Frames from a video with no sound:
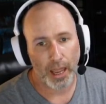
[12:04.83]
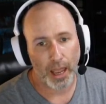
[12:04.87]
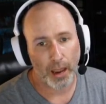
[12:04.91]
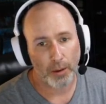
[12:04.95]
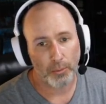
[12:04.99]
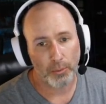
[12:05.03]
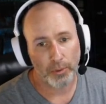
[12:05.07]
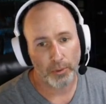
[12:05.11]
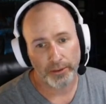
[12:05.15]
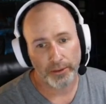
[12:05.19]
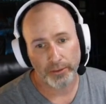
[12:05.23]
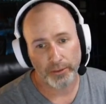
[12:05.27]
I
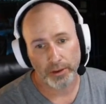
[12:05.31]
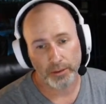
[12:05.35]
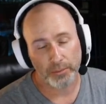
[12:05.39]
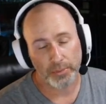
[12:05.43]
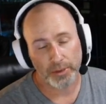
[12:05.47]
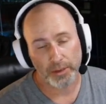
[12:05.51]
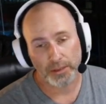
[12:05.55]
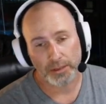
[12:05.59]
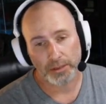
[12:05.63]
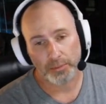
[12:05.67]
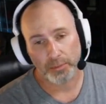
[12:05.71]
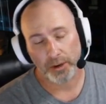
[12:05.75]
wouldn't even have
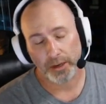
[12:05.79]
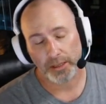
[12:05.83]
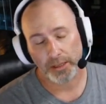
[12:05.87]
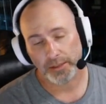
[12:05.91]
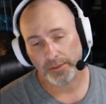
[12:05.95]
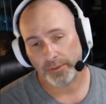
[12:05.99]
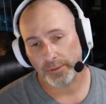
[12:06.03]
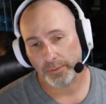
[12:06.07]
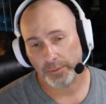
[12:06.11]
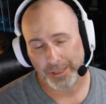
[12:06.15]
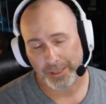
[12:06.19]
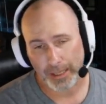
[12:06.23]
been
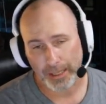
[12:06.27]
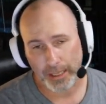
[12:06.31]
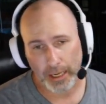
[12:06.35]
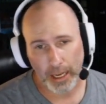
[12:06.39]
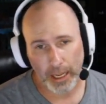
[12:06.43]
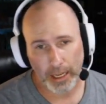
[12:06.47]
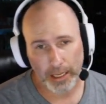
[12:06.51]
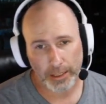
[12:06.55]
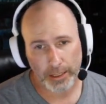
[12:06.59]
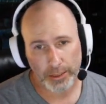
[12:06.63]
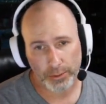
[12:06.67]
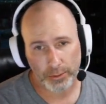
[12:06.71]
surprised if it was in the
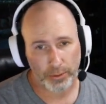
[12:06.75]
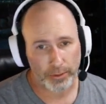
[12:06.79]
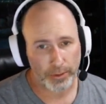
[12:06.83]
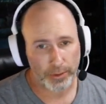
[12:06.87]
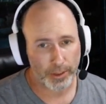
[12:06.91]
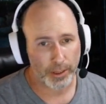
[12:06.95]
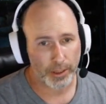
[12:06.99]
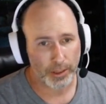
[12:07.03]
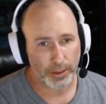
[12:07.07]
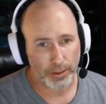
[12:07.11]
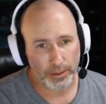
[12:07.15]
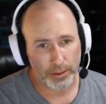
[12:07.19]
90s or
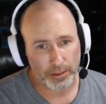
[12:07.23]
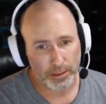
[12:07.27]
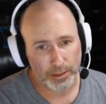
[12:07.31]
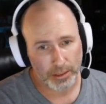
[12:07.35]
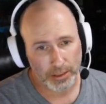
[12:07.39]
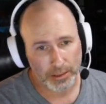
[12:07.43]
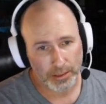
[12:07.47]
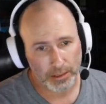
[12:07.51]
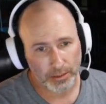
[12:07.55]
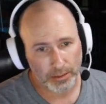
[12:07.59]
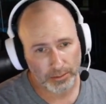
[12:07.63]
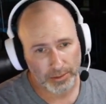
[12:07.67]
the 100s.
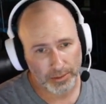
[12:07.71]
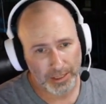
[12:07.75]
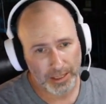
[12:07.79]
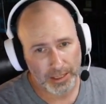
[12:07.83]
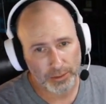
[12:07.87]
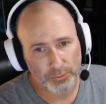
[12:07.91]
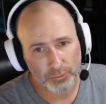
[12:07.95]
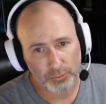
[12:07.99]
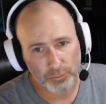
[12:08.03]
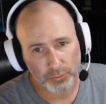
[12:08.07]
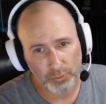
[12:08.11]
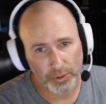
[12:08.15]

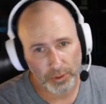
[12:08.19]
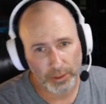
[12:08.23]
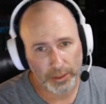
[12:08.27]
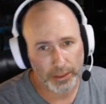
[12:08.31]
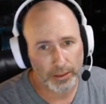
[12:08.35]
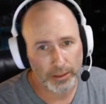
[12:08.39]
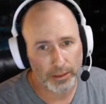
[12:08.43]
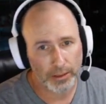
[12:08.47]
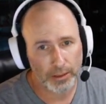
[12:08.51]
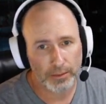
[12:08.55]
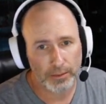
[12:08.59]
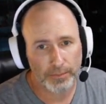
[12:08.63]
Scuttletide is really
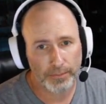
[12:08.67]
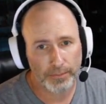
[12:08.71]
good.